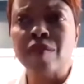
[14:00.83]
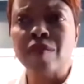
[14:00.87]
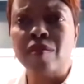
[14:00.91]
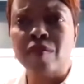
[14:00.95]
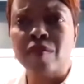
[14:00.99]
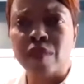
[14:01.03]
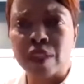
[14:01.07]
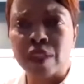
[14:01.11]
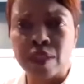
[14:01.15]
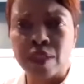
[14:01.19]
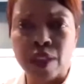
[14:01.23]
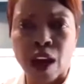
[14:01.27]

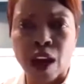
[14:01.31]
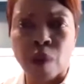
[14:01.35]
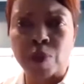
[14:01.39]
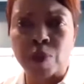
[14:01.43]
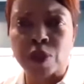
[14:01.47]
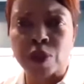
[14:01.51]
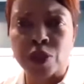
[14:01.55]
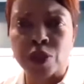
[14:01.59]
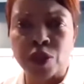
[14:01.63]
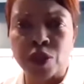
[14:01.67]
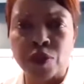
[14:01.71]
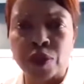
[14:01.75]
this
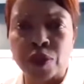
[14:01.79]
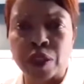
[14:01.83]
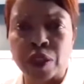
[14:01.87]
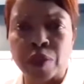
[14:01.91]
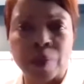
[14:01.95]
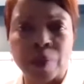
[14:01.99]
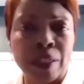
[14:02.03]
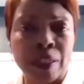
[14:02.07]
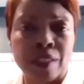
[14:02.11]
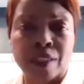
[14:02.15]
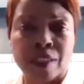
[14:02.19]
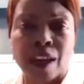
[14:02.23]
opportunity,
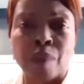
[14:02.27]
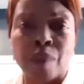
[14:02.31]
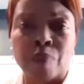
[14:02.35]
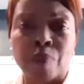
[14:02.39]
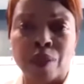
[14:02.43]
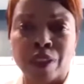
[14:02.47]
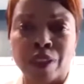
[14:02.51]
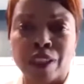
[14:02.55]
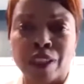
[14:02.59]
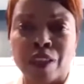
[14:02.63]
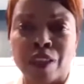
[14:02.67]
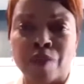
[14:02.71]
because I
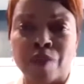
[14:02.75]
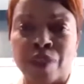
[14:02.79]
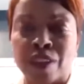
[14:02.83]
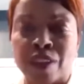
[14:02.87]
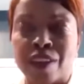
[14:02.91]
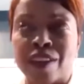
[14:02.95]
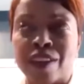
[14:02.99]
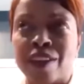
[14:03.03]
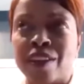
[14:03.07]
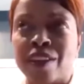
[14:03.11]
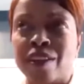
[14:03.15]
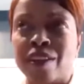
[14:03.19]
believe
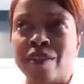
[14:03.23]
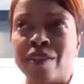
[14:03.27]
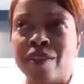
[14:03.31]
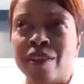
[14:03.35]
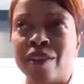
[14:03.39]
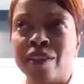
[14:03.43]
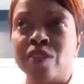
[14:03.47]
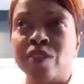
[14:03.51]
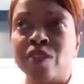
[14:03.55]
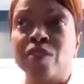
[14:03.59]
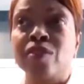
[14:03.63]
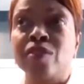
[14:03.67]
that in
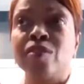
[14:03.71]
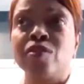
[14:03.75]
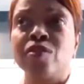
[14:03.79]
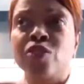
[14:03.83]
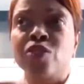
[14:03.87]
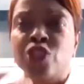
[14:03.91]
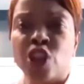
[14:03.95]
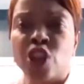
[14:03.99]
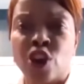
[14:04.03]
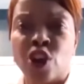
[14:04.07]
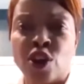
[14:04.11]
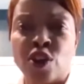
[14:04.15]

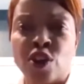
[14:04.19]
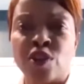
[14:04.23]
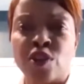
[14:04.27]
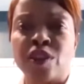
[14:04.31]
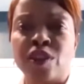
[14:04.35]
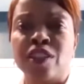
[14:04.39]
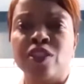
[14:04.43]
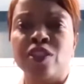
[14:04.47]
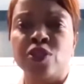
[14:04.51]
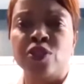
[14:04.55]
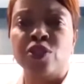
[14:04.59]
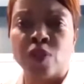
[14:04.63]
churn and